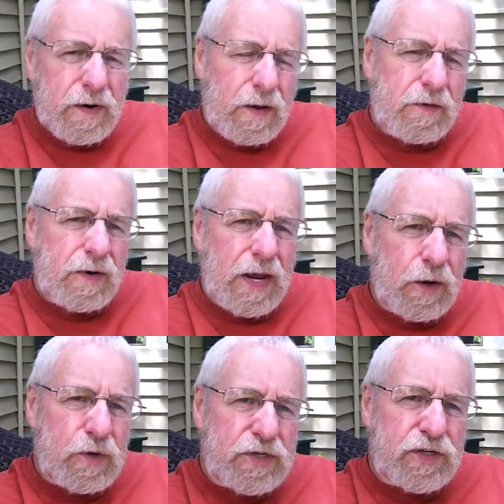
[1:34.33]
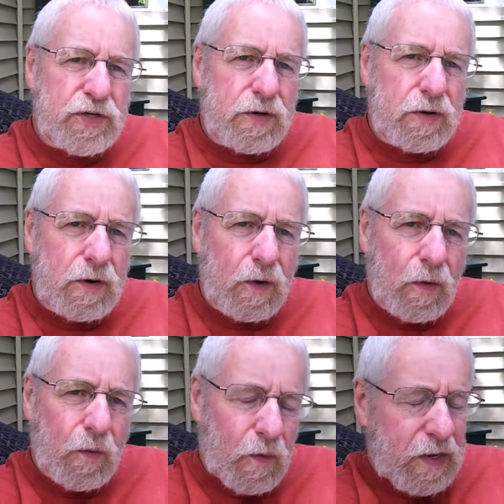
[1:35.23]
what other languages do you
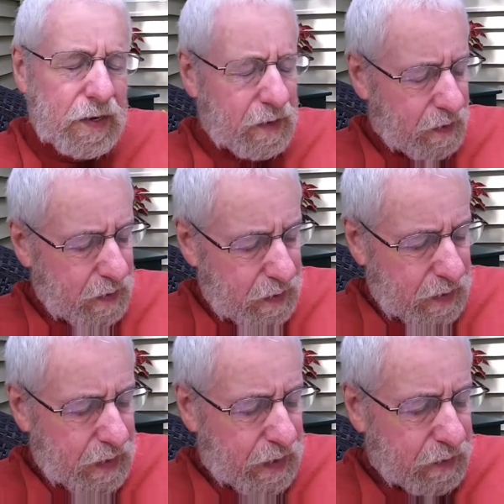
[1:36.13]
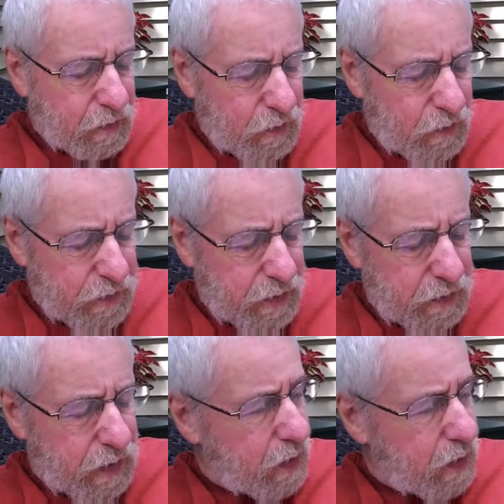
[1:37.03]
know? Well, I know there